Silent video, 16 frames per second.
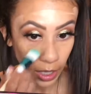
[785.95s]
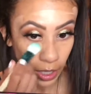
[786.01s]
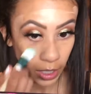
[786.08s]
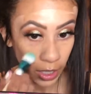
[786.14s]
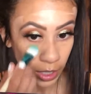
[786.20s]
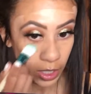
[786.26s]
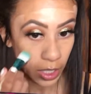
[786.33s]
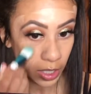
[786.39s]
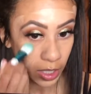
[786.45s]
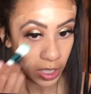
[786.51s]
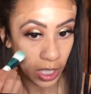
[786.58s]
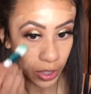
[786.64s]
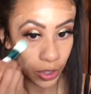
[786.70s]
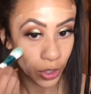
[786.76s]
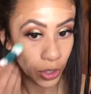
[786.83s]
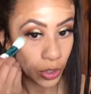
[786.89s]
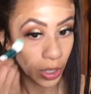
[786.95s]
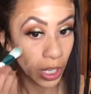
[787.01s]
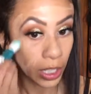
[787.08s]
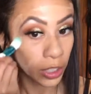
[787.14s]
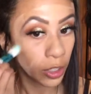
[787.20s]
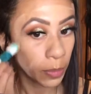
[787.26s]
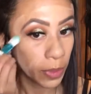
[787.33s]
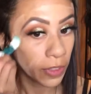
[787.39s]
it does tend to dry
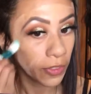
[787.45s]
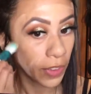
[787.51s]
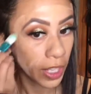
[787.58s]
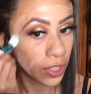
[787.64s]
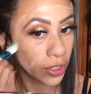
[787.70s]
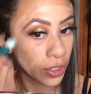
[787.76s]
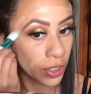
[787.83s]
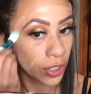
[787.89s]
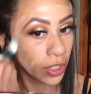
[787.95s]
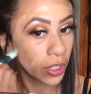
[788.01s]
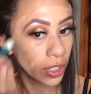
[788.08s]
a little bit faster.